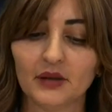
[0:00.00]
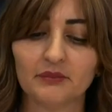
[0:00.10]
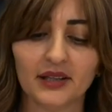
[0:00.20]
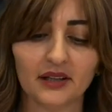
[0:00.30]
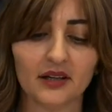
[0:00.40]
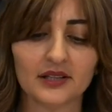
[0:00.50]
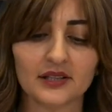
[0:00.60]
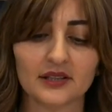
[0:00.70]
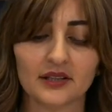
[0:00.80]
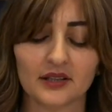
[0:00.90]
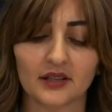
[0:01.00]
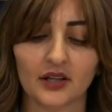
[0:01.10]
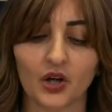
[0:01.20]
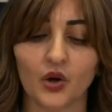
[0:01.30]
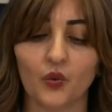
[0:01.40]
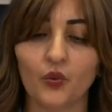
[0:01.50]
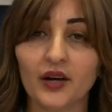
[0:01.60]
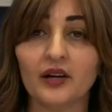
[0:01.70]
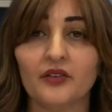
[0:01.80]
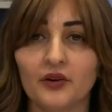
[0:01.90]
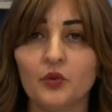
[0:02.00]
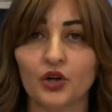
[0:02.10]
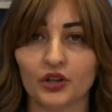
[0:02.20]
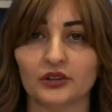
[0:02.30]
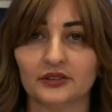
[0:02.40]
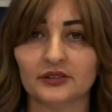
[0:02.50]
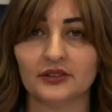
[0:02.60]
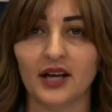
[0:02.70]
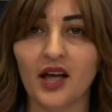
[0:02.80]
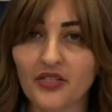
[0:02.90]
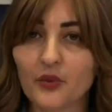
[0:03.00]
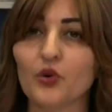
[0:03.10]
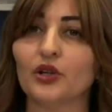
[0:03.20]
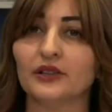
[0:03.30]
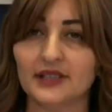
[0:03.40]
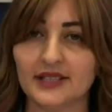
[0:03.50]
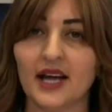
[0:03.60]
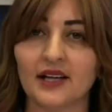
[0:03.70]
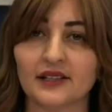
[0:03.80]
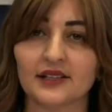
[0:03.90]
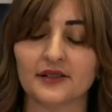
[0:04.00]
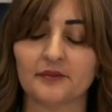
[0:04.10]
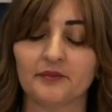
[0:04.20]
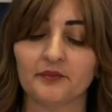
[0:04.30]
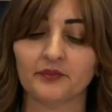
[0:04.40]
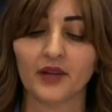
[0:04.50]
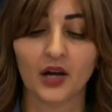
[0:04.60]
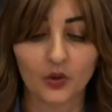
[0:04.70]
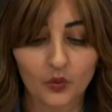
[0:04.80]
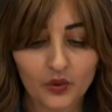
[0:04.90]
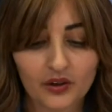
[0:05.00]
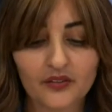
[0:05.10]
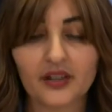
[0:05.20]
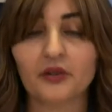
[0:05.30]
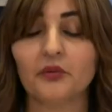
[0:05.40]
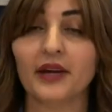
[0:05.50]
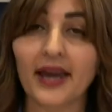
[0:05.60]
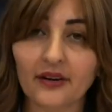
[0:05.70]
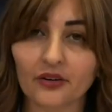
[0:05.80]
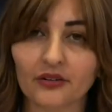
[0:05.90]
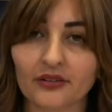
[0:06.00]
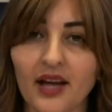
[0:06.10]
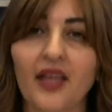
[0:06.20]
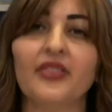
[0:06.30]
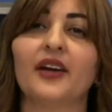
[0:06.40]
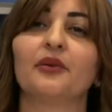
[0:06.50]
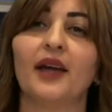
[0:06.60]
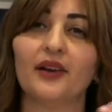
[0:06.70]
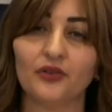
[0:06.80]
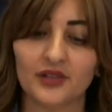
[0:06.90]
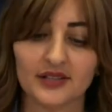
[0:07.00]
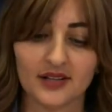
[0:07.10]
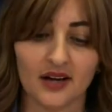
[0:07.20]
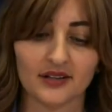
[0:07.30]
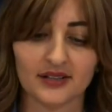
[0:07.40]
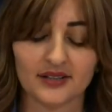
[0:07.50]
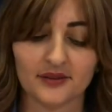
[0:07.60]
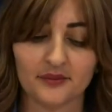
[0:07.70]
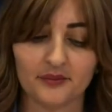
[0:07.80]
Because we are the world and the world is us. We're the Creator and the Creator is us.